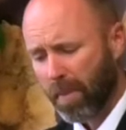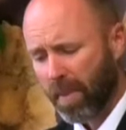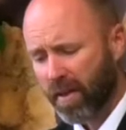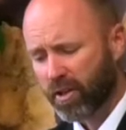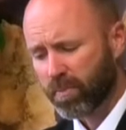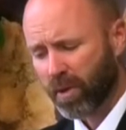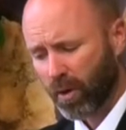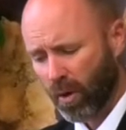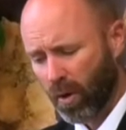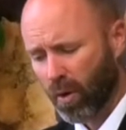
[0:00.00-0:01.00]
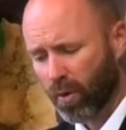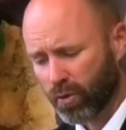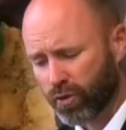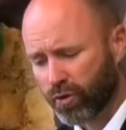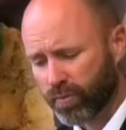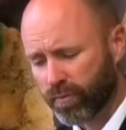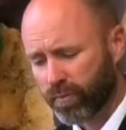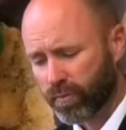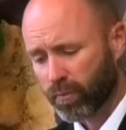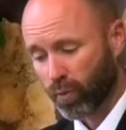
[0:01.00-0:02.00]
is because
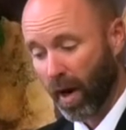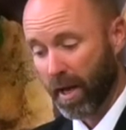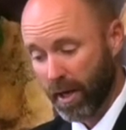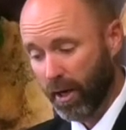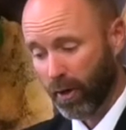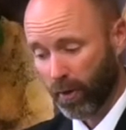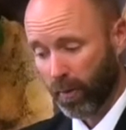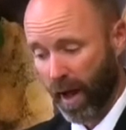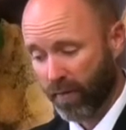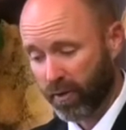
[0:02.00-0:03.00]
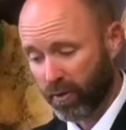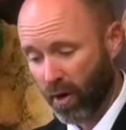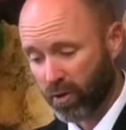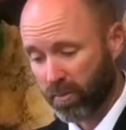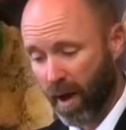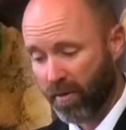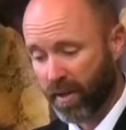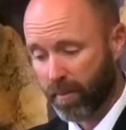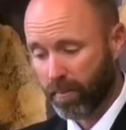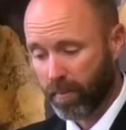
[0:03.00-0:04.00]
right here, after it talks about
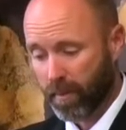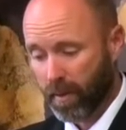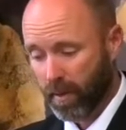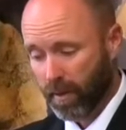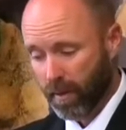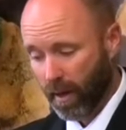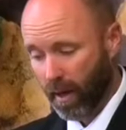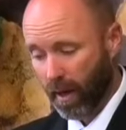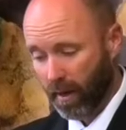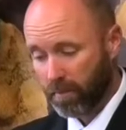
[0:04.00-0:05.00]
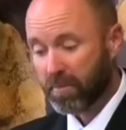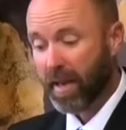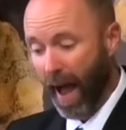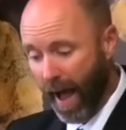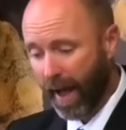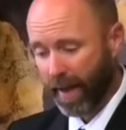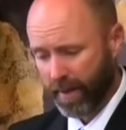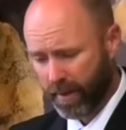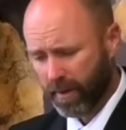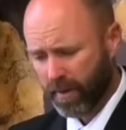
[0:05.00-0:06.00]
them uh,
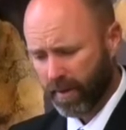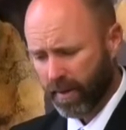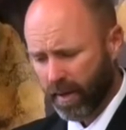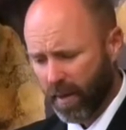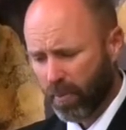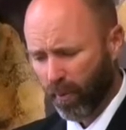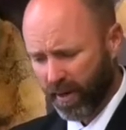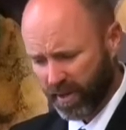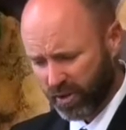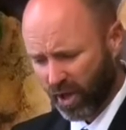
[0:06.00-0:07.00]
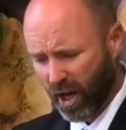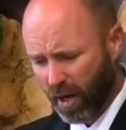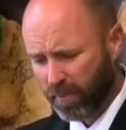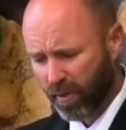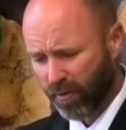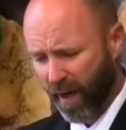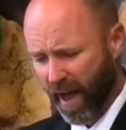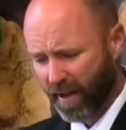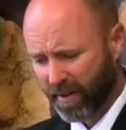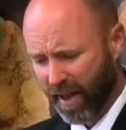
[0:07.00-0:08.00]
dying, it brings up the
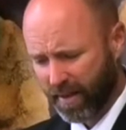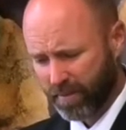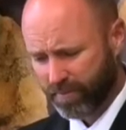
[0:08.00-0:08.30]
fact that,